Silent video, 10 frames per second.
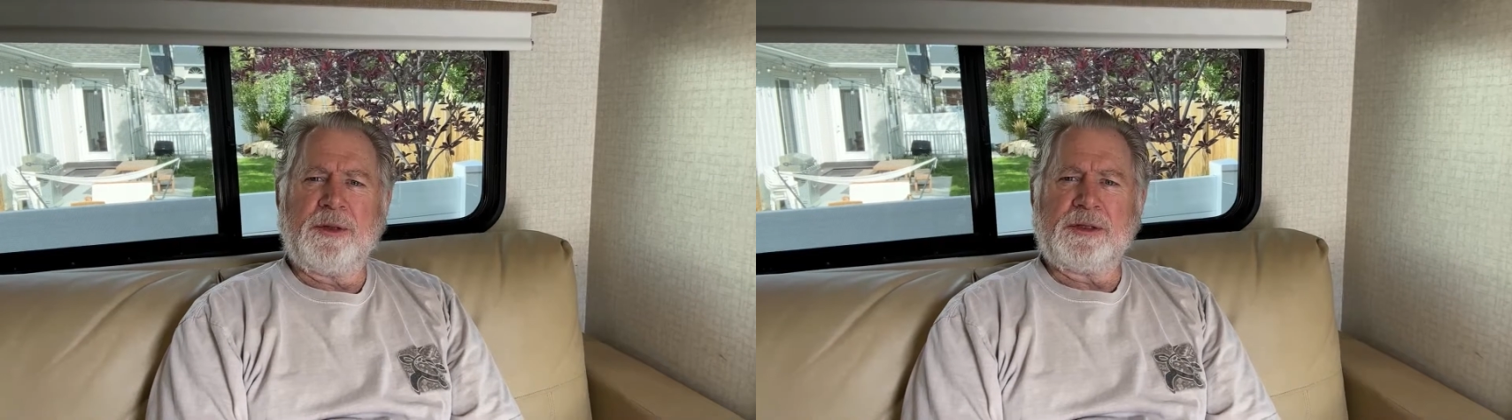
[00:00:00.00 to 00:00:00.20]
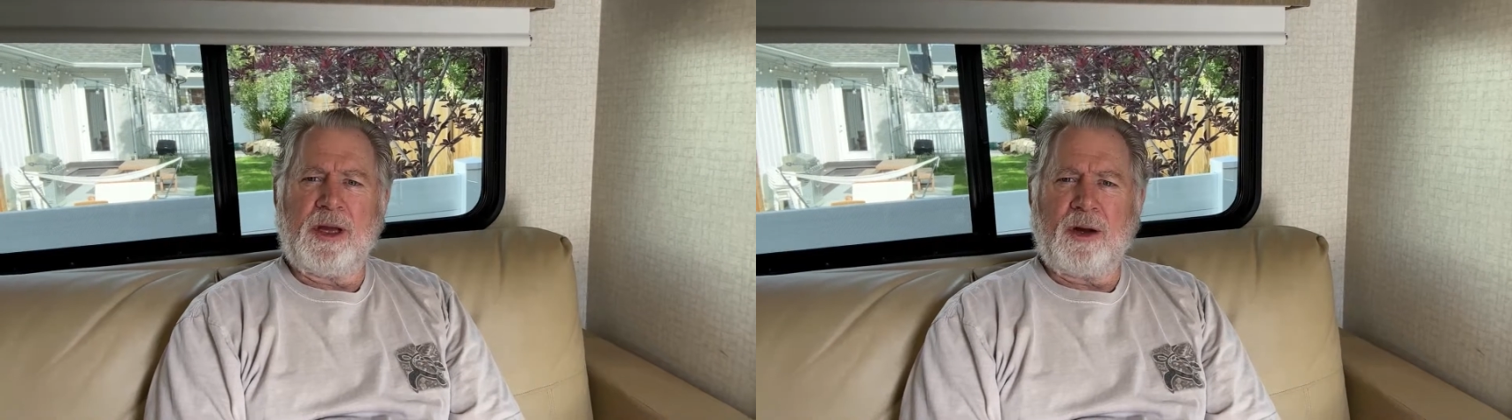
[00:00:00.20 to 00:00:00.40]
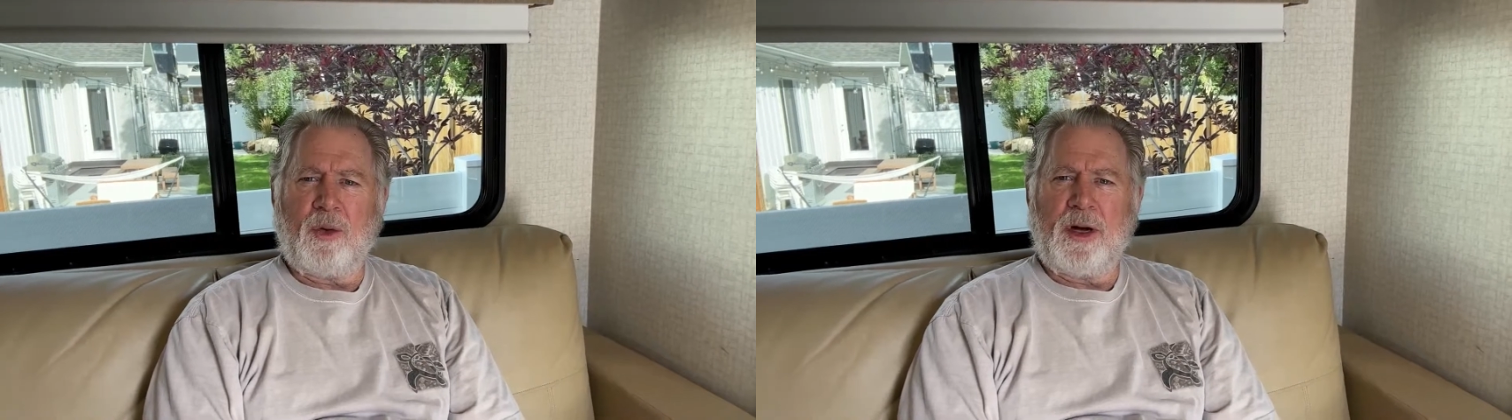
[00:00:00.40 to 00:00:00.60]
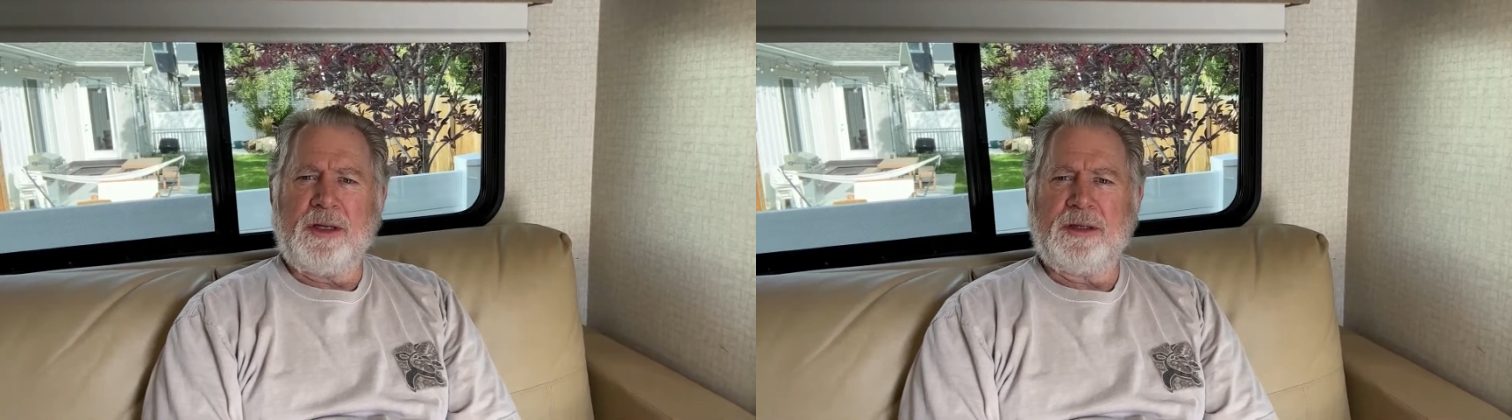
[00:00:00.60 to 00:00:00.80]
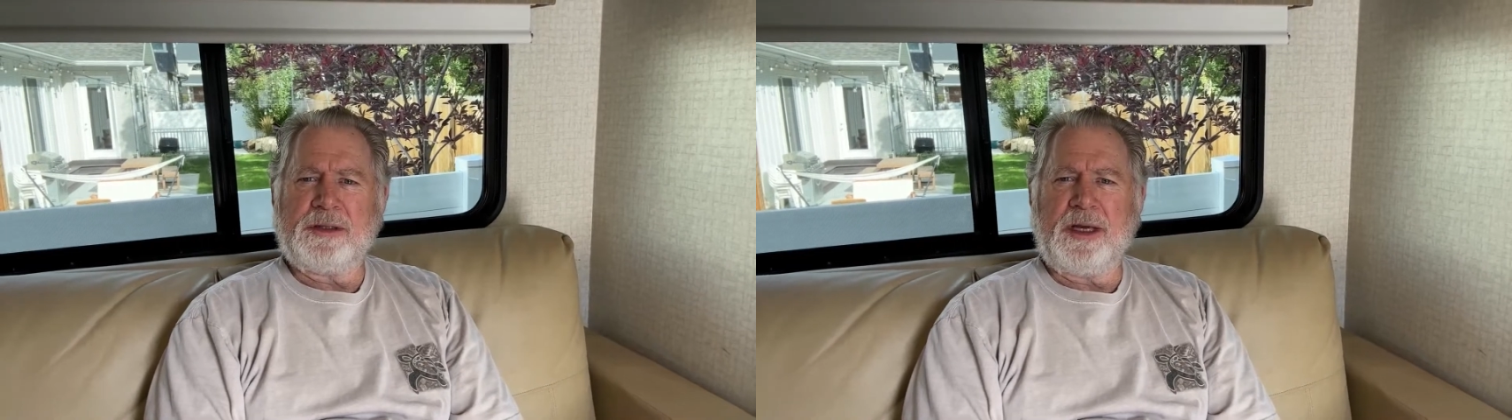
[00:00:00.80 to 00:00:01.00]
It's not
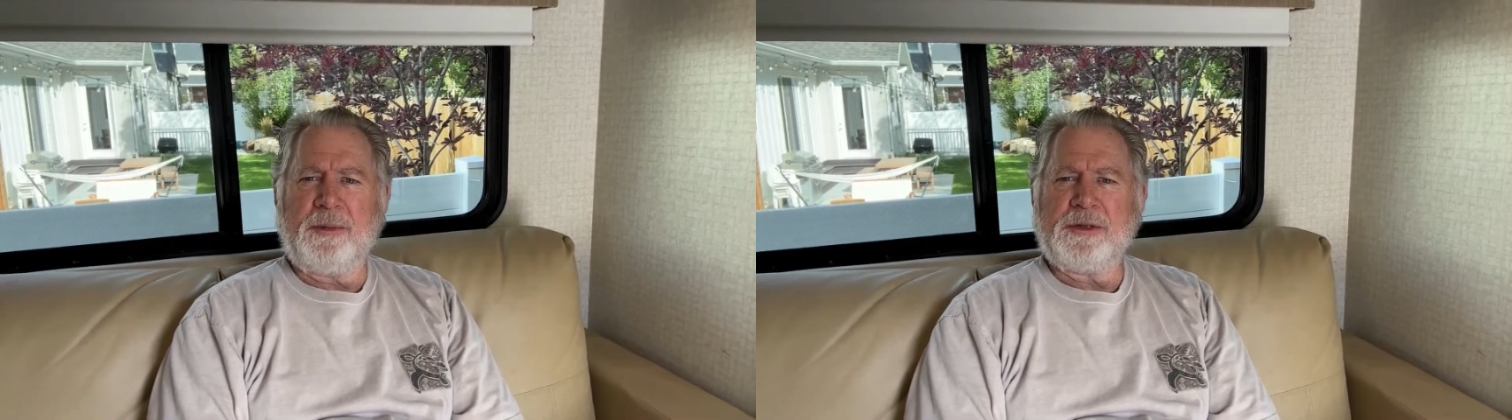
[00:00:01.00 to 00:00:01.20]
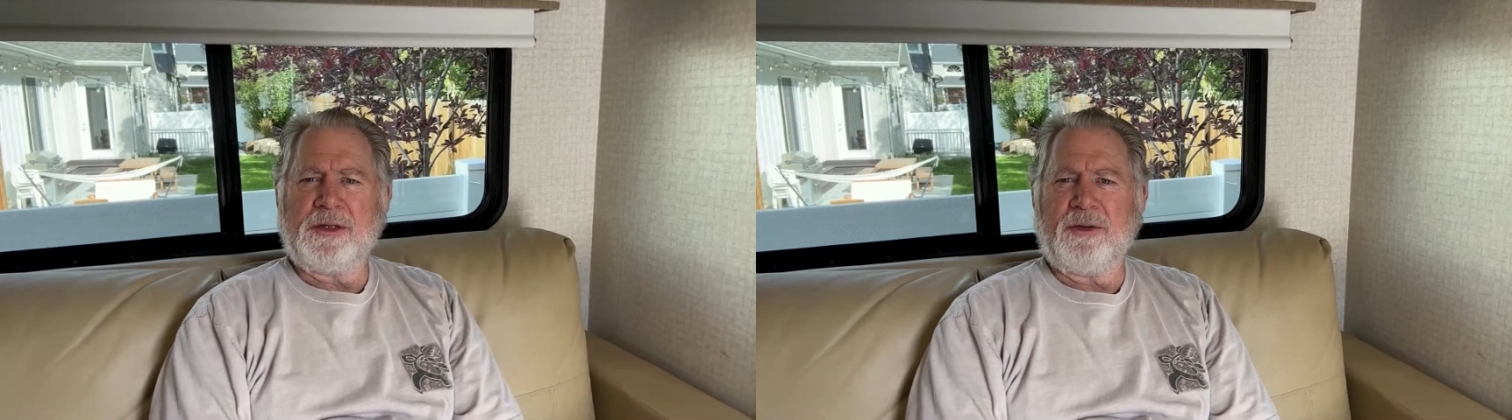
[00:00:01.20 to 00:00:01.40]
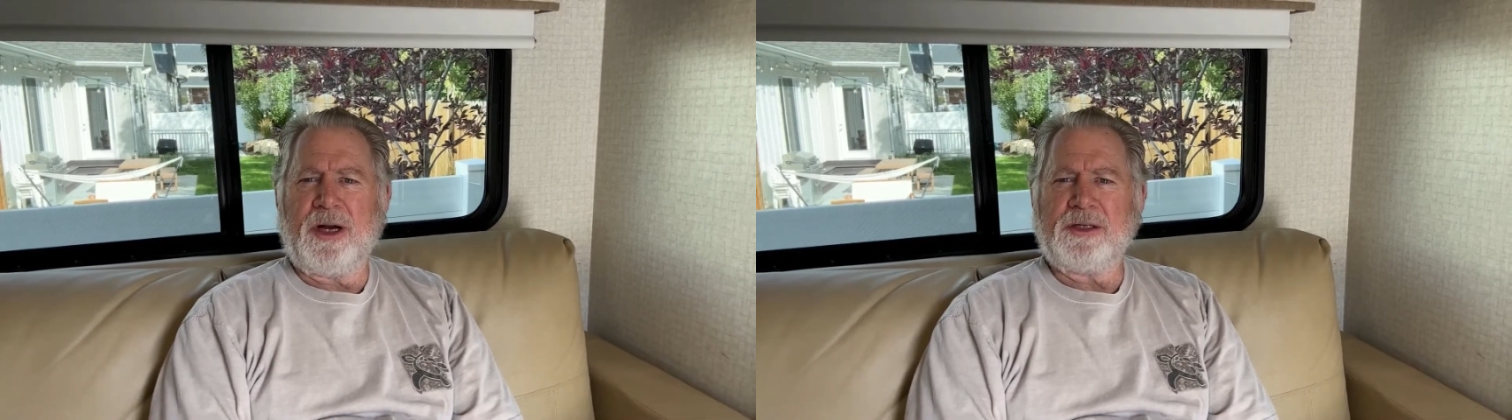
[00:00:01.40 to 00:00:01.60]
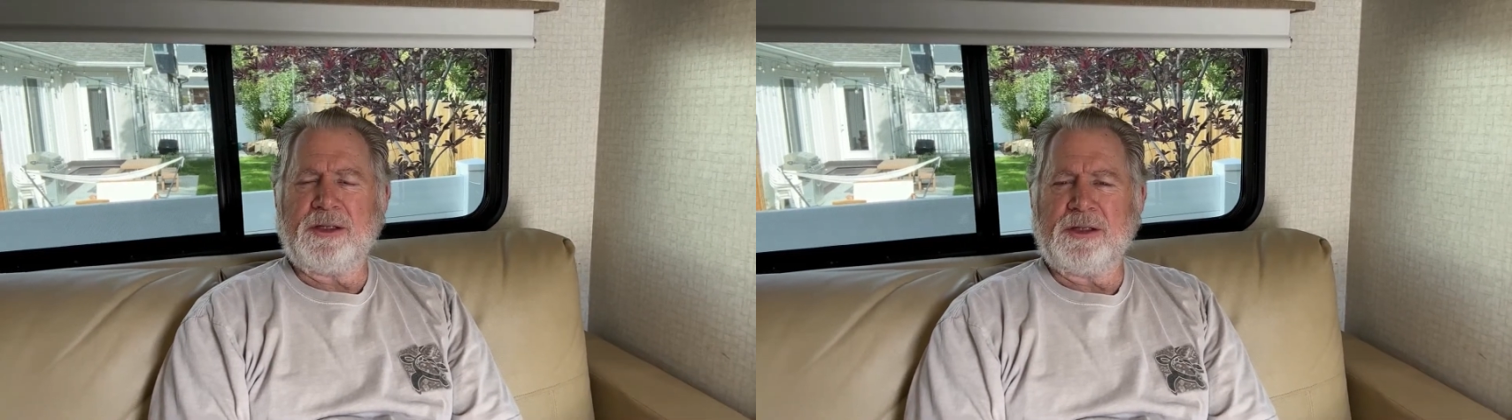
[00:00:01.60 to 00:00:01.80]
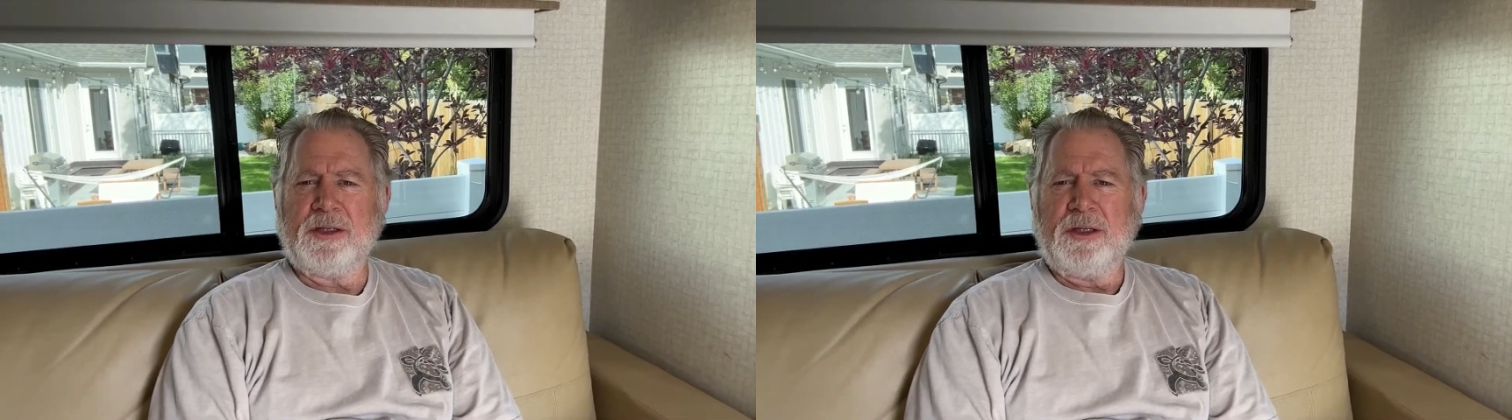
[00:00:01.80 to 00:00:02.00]
quite the same as the directions.